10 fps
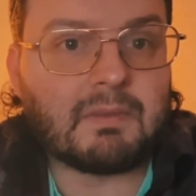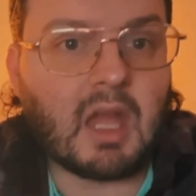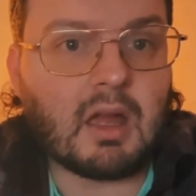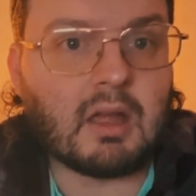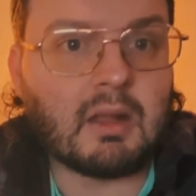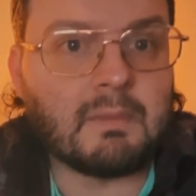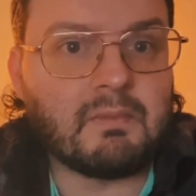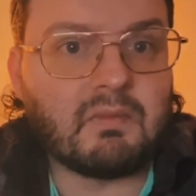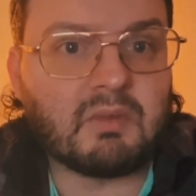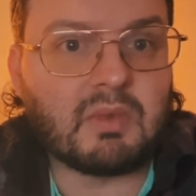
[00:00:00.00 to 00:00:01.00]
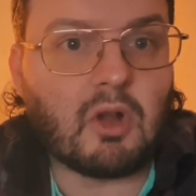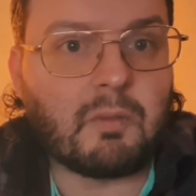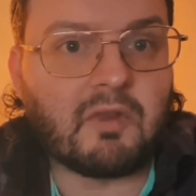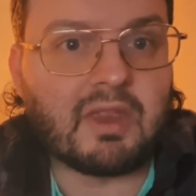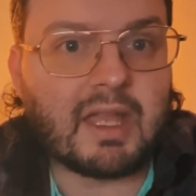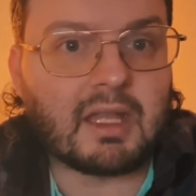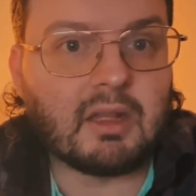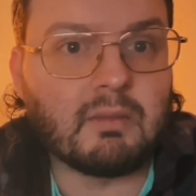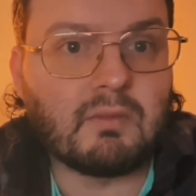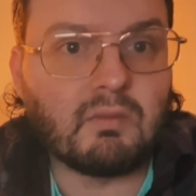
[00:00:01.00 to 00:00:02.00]
Um, hopefully they
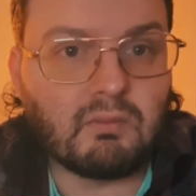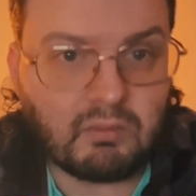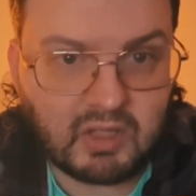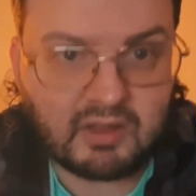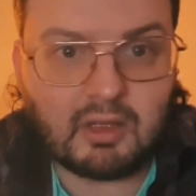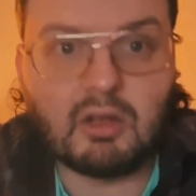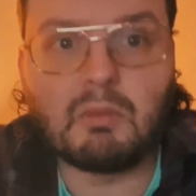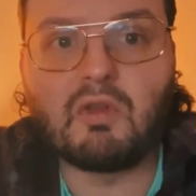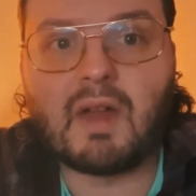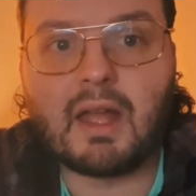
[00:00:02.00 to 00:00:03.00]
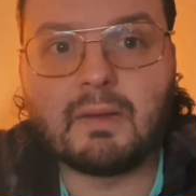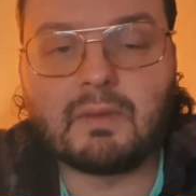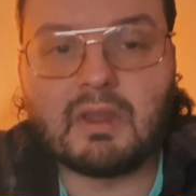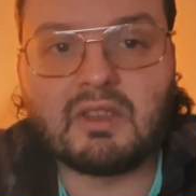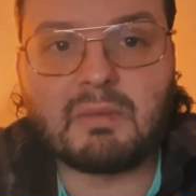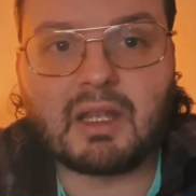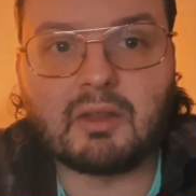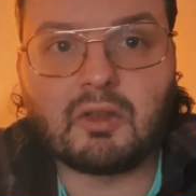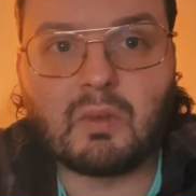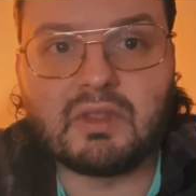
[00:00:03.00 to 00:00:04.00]
can continue to move on from this, make it
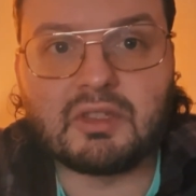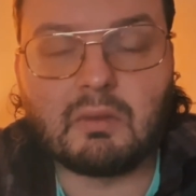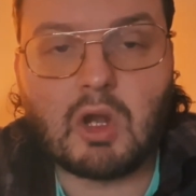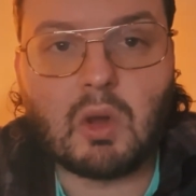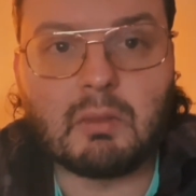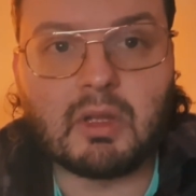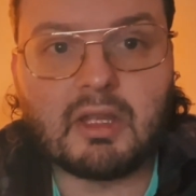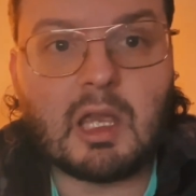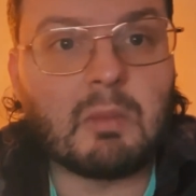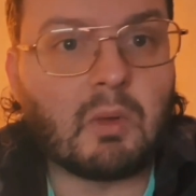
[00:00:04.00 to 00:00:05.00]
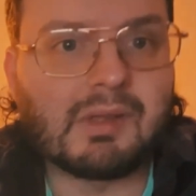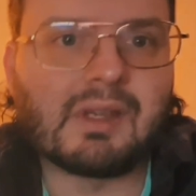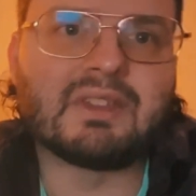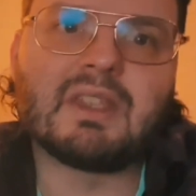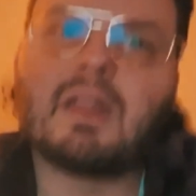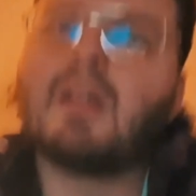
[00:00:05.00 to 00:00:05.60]
two wins in a row on Monday, but we shall see.